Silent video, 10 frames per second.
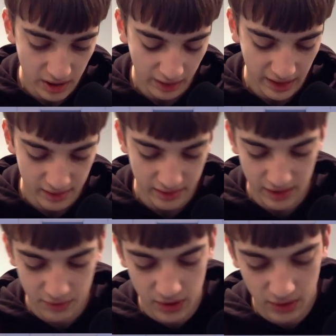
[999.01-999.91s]
Okay,
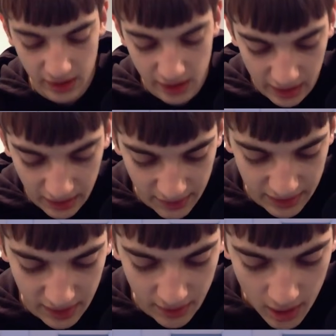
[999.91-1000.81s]
nice. We do get a knockout
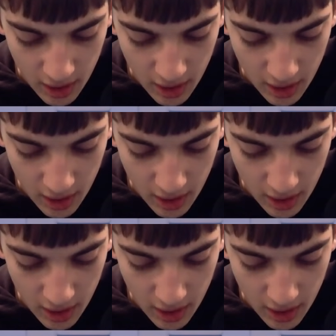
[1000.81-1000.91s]
right there.